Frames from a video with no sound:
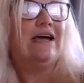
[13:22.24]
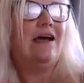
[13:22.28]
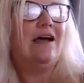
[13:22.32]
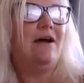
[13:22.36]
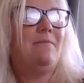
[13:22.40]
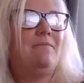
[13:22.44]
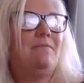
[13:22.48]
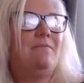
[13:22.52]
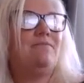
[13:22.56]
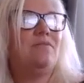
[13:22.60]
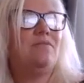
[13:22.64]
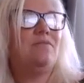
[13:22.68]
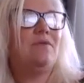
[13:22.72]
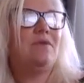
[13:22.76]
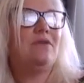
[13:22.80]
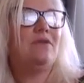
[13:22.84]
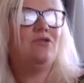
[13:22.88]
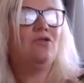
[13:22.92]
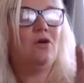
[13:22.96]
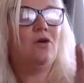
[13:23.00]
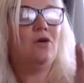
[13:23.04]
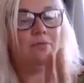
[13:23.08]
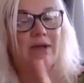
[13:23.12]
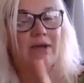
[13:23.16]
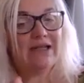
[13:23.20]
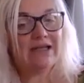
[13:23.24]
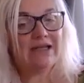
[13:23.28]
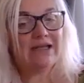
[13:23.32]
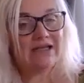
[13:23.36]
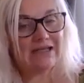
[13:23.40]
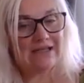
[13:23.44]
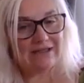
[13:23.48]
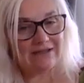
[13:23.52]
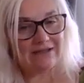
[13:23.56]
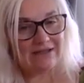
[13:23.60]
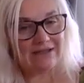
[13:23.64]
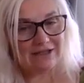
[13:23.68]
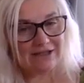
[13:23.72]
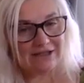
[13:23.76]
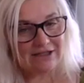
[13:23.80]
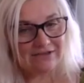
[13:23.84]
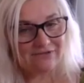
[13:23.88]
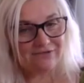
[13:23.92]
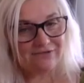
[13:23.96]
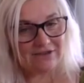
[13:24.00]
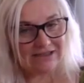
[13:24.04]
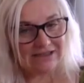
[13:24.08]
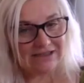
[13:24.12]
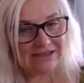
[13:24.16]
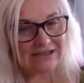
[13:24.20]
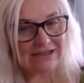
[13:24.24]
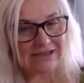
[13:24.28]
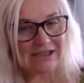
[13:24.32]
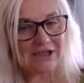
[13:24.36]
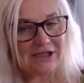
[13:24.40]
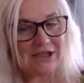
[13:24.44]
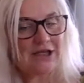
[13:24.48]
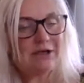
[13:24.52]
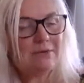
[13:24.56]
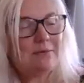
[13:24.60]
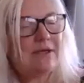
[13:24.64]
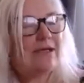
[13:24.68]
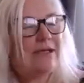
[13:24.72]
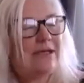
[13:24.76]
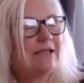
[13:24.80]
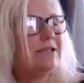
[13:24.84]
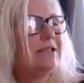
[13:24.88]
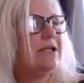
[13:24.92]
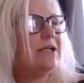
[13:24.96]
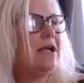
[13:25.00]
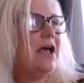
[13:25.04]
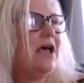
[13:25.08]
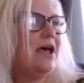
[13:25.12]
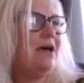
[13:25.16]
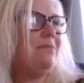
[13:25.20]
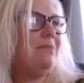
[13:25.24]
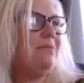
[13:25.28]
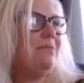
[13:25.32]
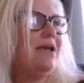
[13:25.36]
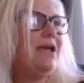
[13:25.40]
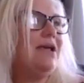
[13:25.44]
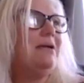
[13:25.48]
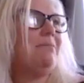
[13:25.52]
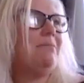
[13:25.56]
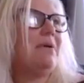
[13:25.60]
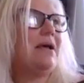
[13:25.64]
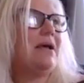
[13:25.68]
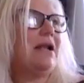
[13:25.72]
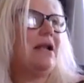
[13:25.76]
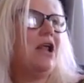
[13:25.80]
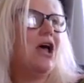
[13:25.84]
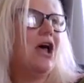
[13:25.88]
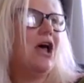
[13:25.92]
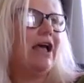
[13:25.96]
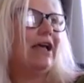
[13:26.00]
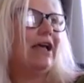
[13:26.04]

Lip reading: Not meaning there is physically going to be a tsunami, but